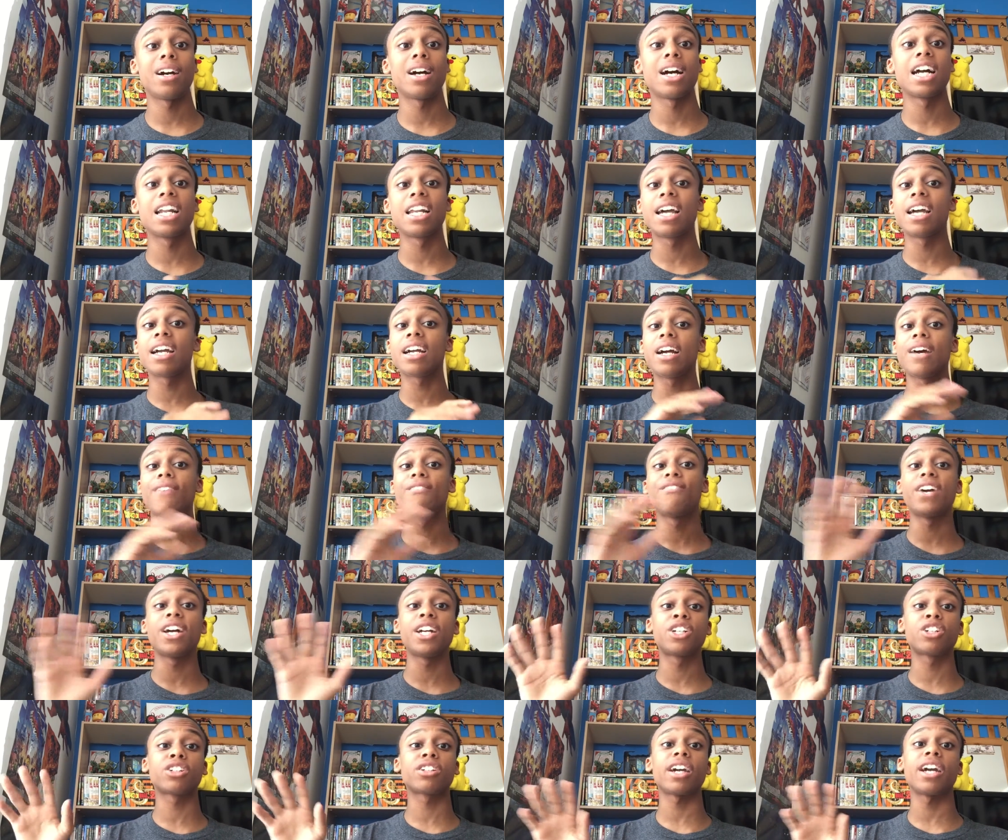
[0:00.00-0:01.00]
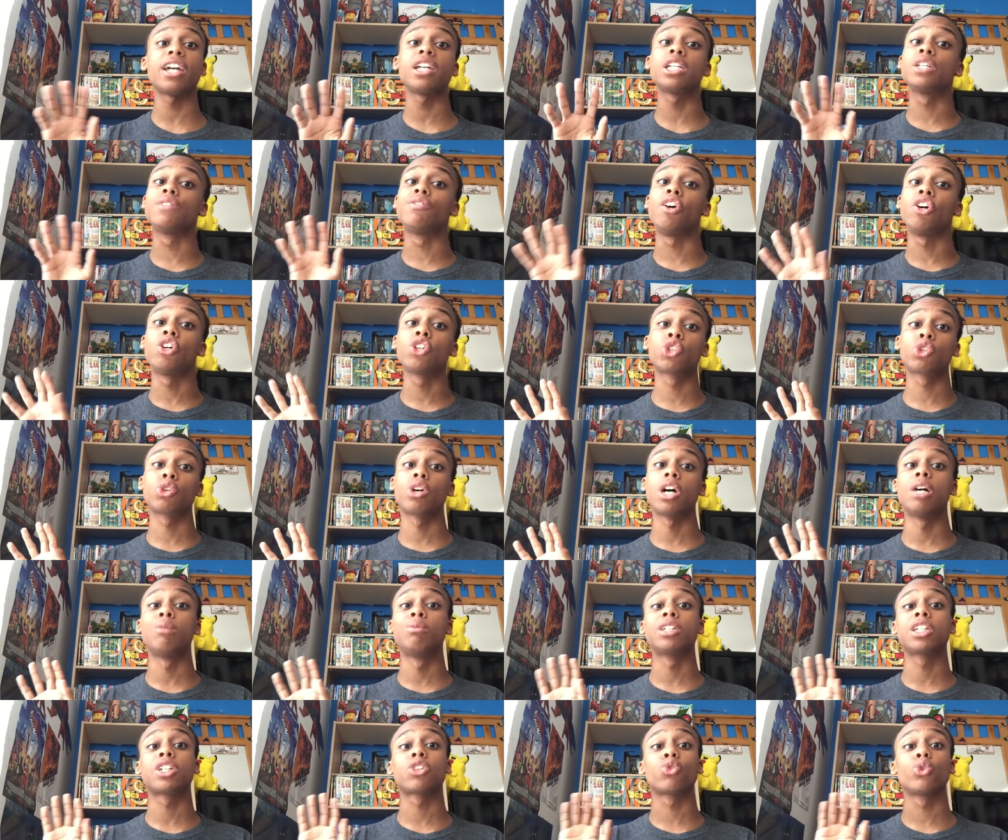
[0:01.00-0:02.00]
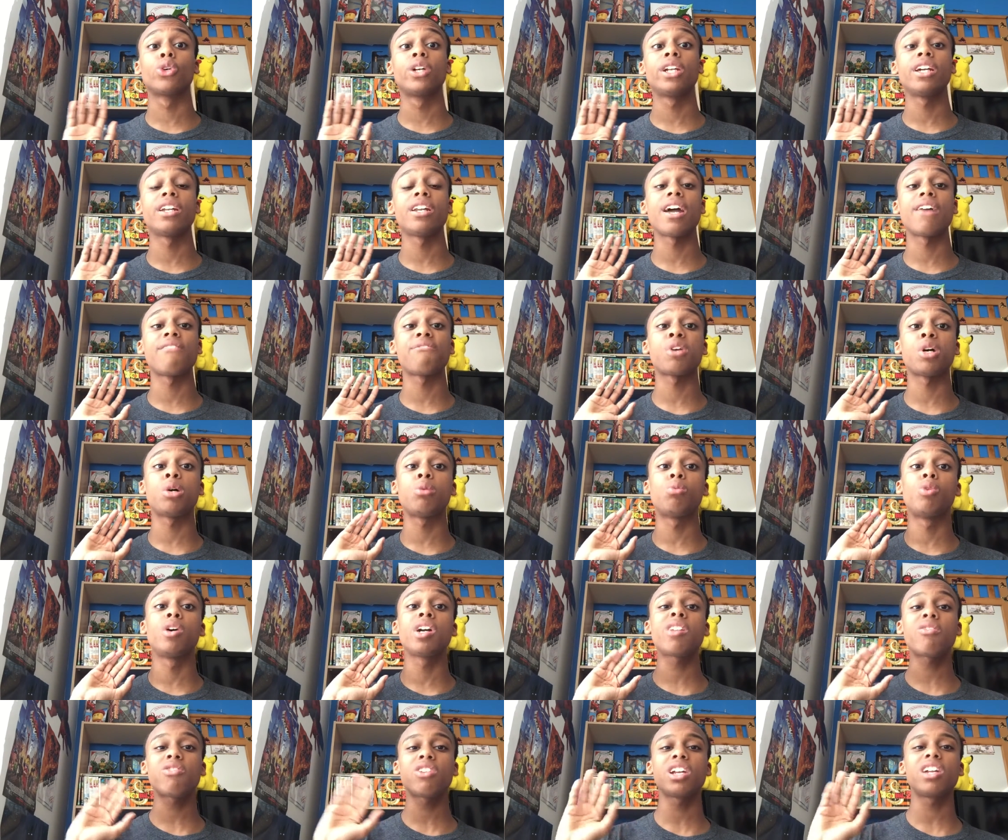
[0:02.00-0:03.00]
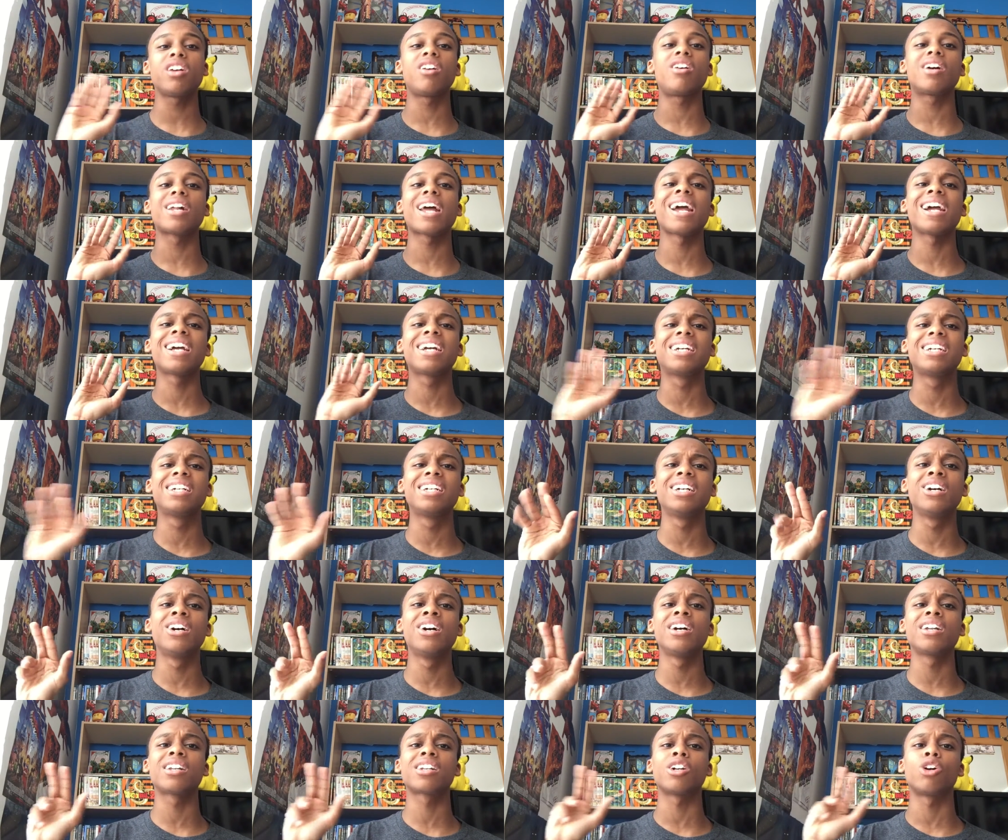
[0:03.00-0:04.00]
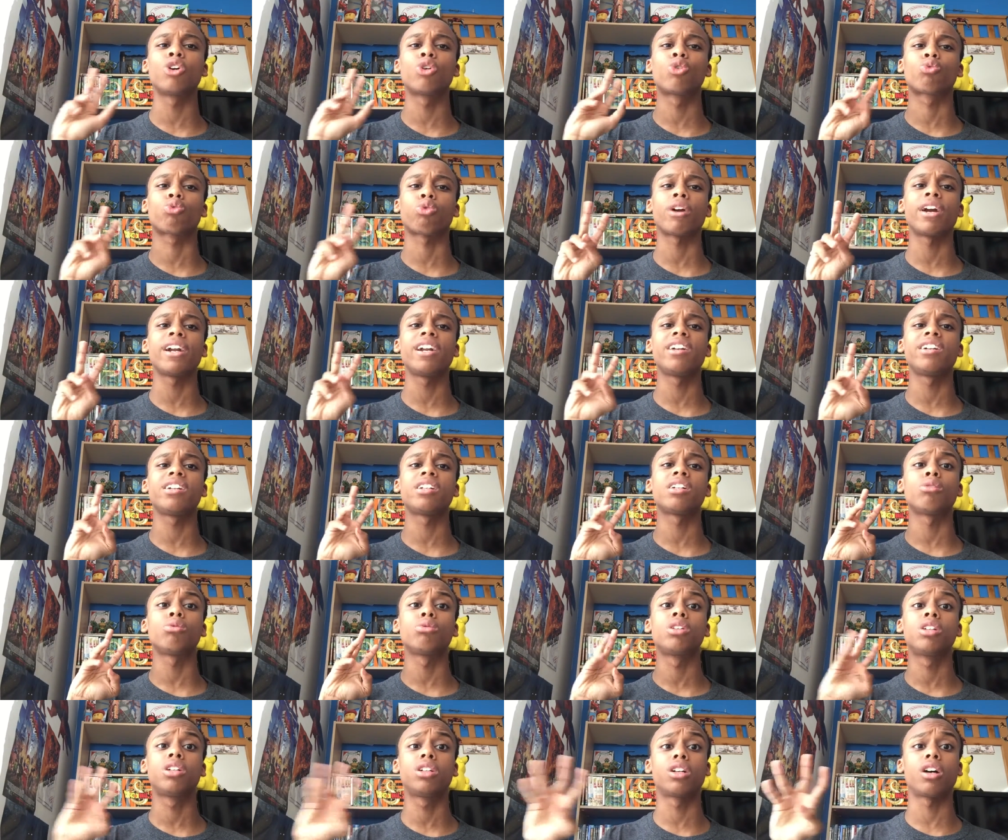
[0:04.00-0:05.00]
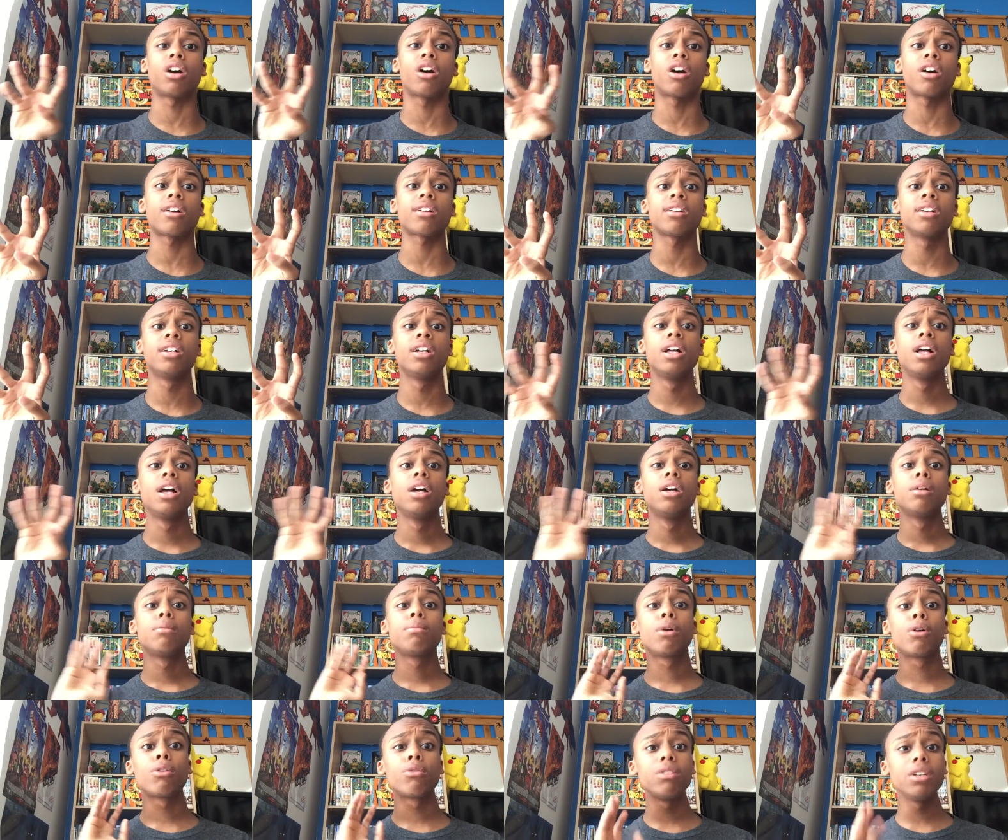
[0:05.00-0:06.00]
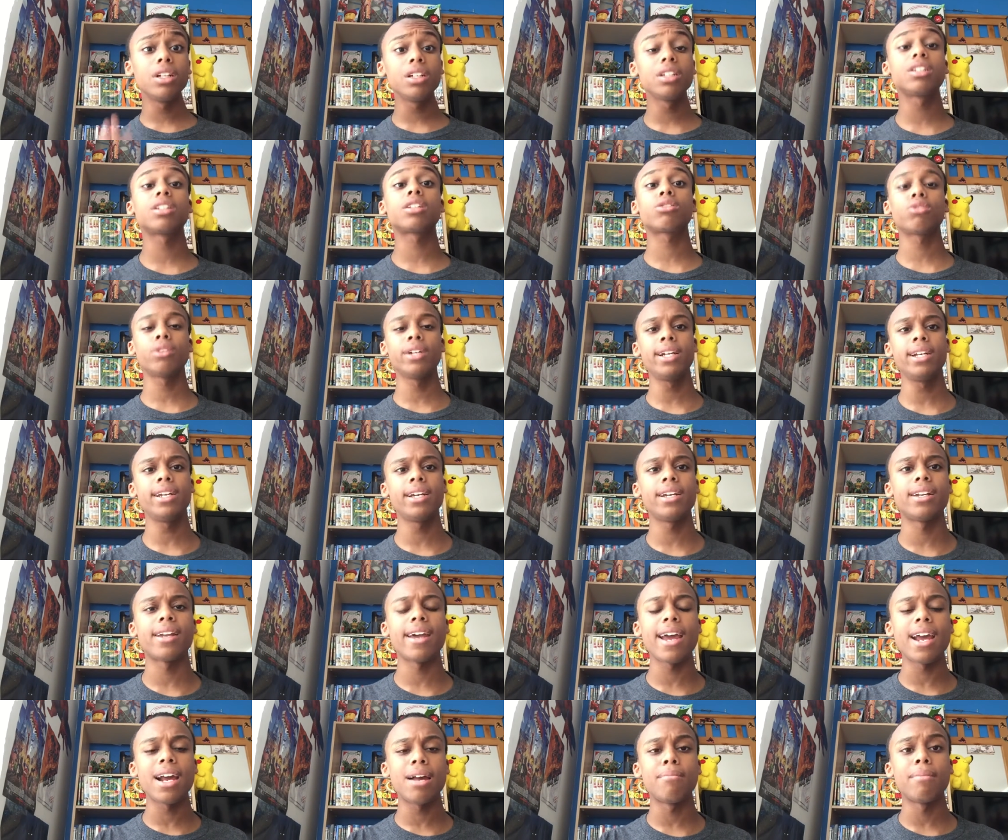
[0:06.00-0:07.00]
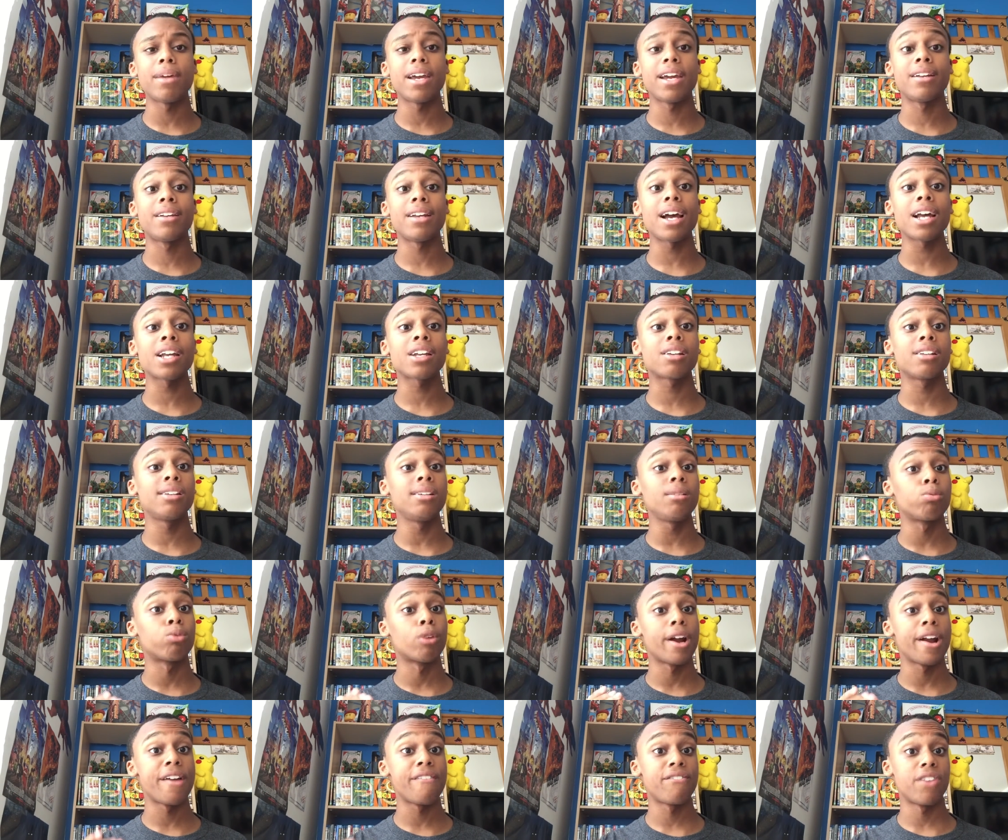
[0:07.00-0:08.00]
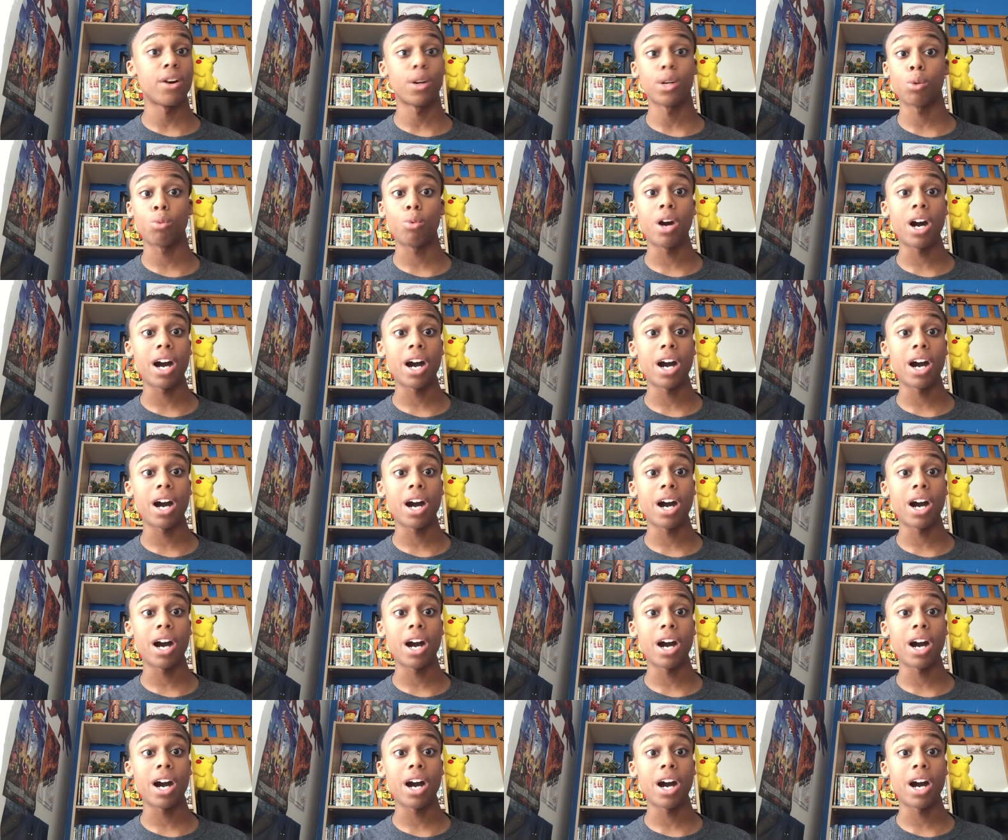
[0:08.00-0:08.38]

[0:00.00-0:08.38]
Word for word: Unlike Avengers: Age of Ultron, which 3D in that film wasn't really all that good, so grainy, so dark. But really, the 3D in Ant-Man actually very fun to watch